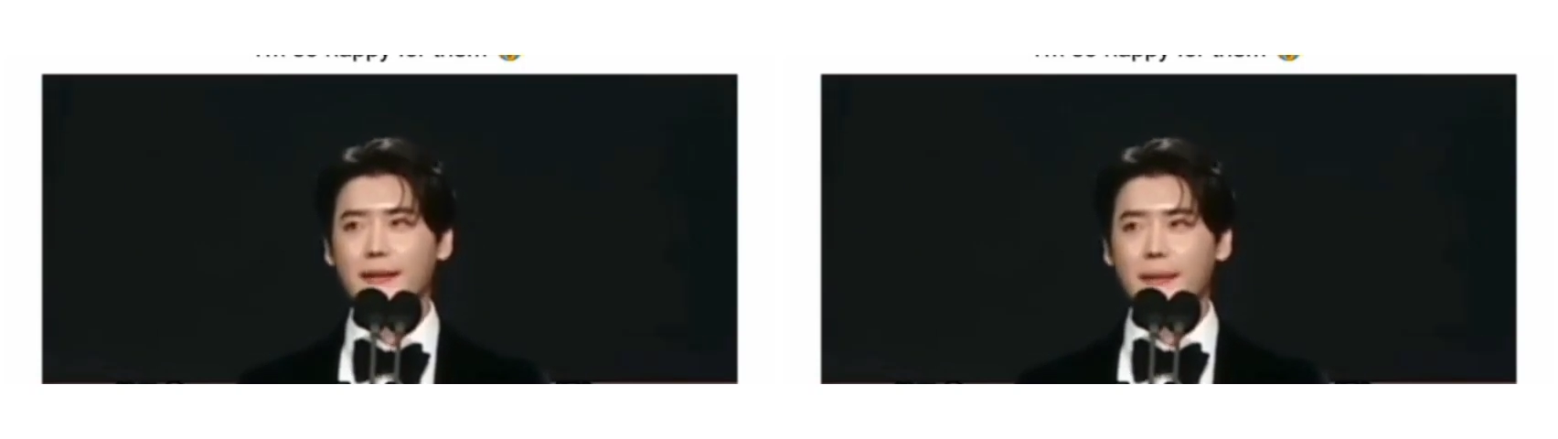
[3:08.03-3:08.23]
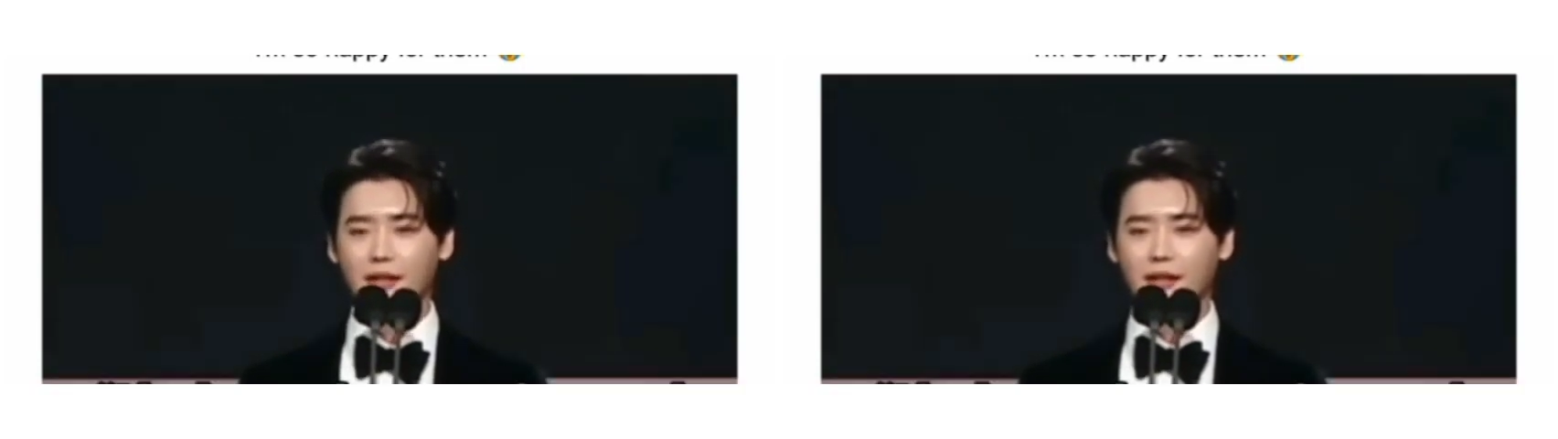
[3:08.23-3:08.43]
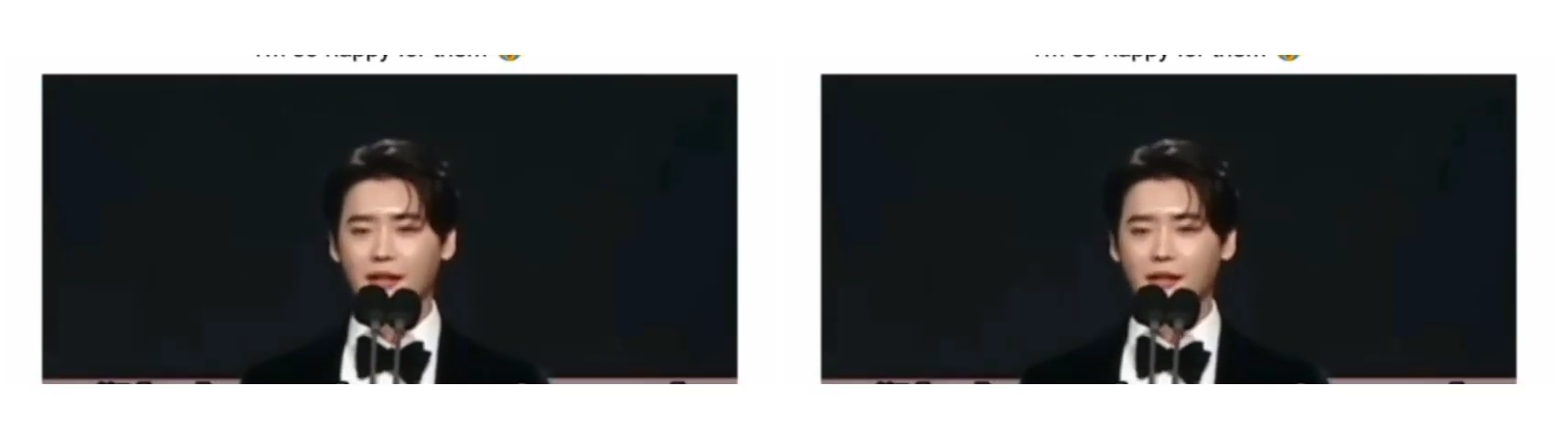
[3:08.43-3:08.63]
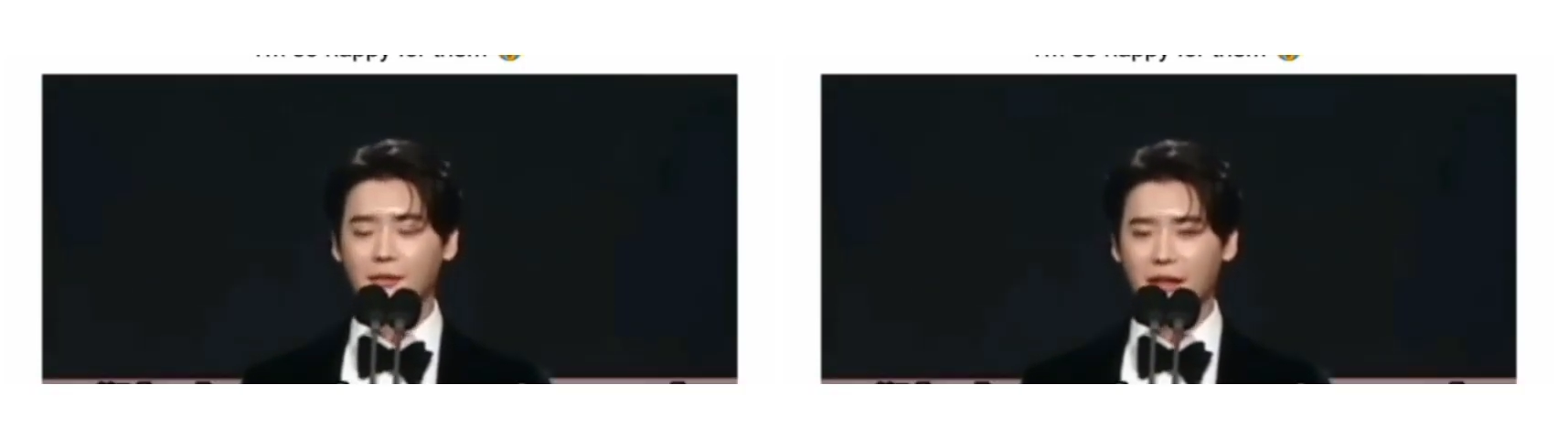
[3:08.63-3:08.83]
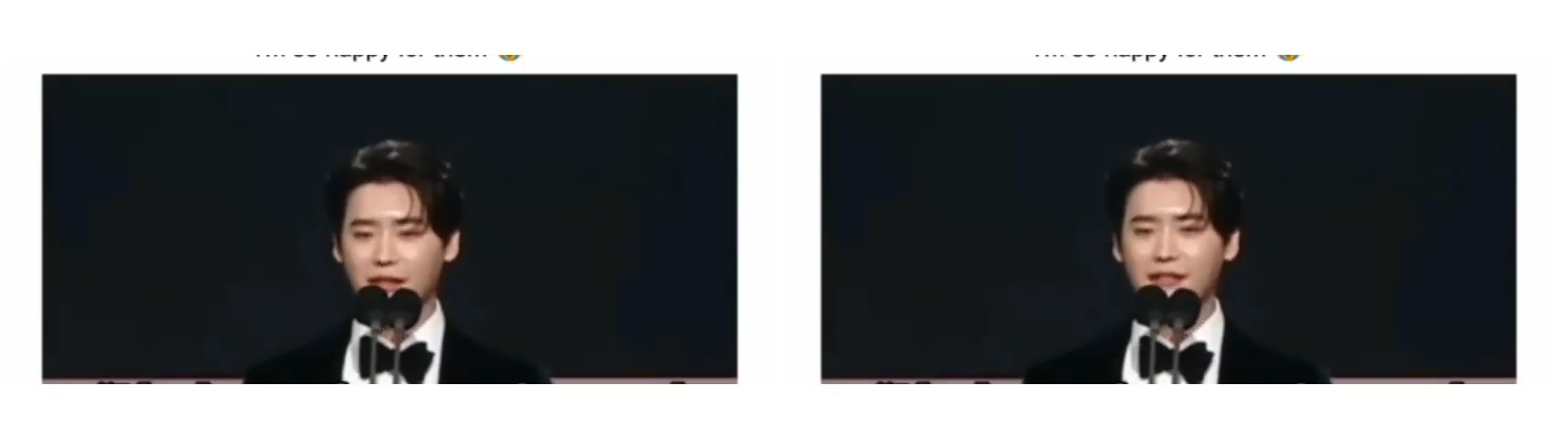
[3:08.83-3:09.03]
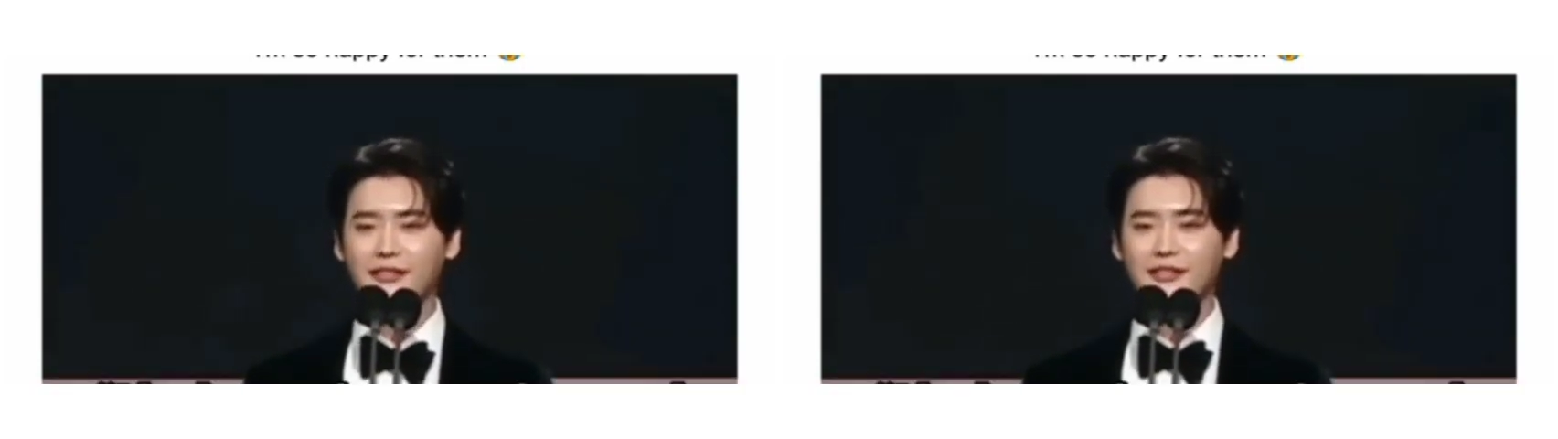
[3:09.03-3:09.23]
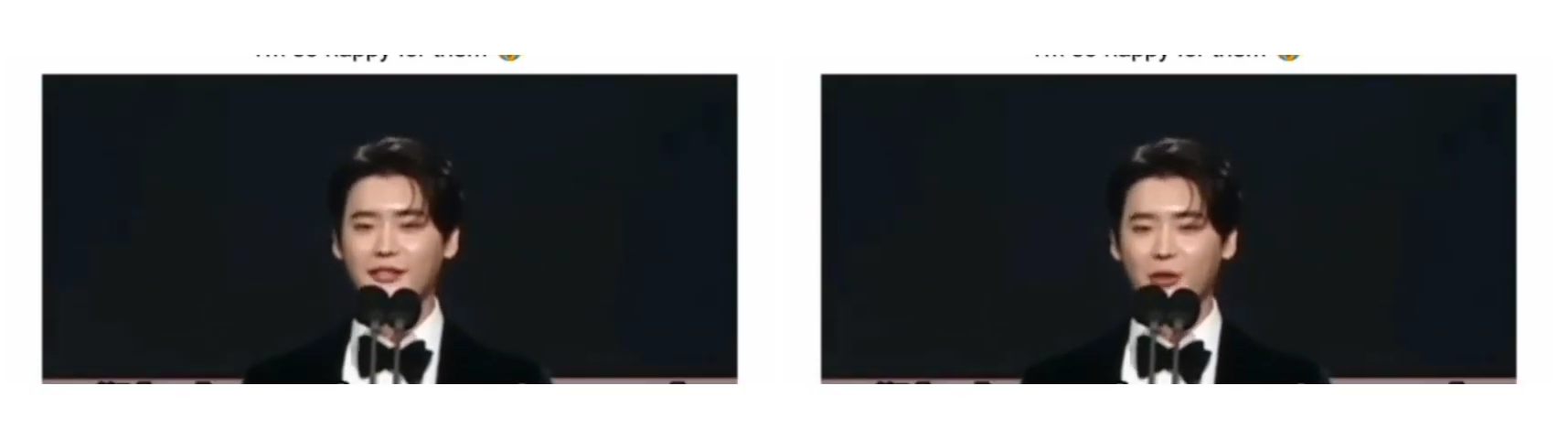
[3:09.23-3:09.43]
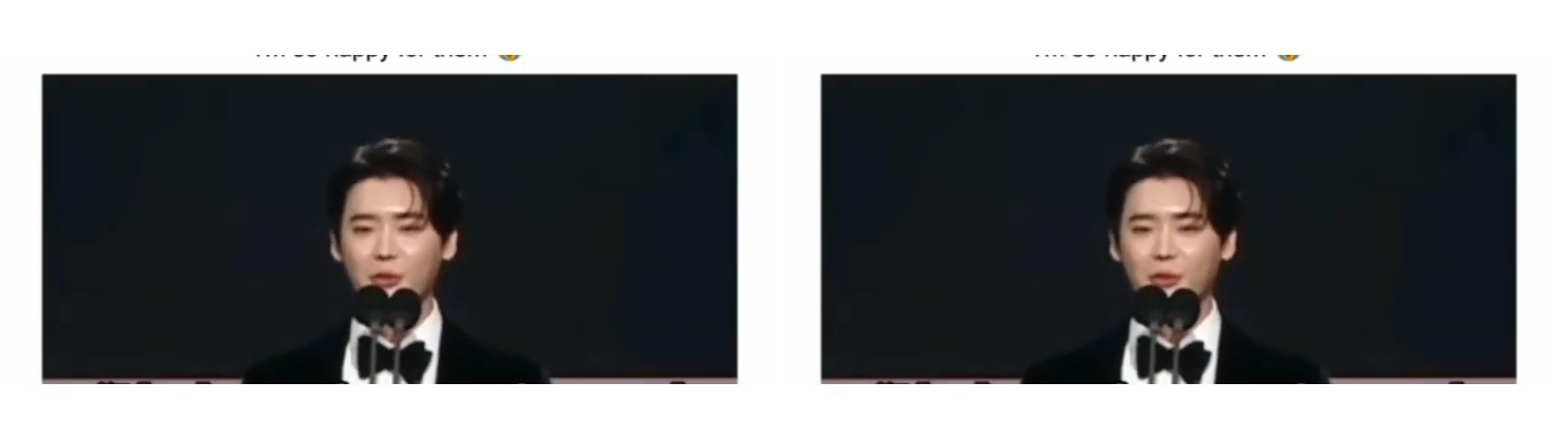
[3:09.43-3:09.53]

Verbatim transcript: After winning the Daesang